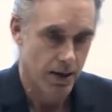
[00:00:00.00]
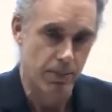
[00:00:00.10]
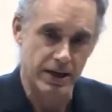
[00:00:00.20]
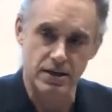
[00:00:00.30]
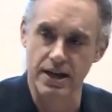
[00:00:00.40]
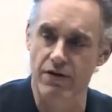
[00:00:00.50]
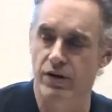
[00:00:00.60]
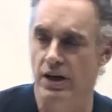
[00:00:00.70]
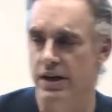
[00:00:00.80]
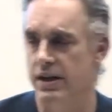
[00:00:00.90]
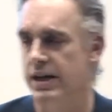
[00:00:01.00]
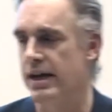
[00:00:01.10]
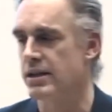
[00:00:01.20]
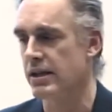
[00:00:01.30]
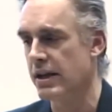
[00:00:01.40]
But it's definitely the
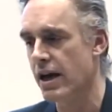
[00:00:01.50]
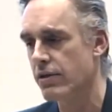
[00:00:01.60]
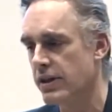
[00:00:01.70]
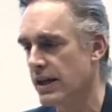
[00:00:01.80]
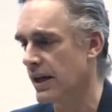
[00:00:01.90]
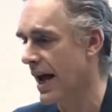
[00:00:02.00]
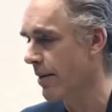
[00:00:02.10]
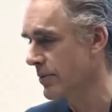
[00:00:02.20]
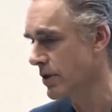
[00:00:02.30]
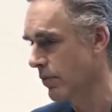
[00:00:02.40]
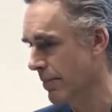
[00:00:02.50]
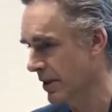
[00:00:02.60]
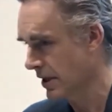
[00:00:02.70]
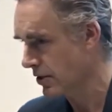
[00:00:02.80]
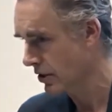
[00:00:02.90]
case. And the other thing that happens to
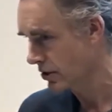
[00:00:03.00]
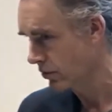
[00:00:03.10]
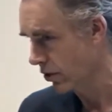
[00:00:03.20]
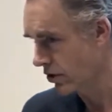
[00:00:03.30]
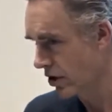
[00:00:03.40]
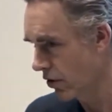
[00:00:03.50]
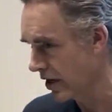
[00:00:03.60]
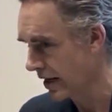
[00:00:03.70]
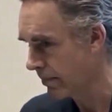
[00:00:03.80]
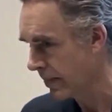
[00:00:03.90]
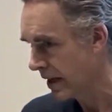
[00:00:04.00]
women that's also worth noting,